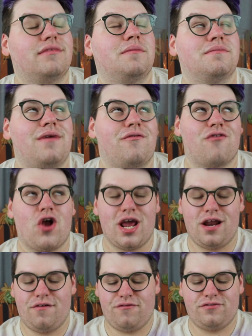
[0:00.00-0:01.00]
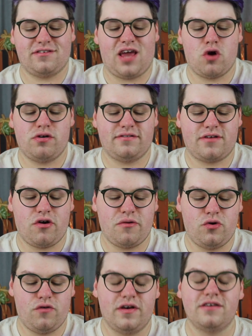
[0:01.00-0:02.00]
am afraid of scary, scary
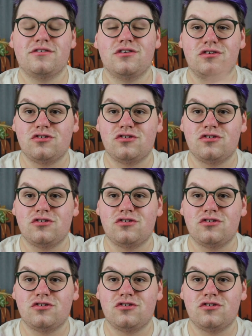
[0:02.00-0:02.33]
movies,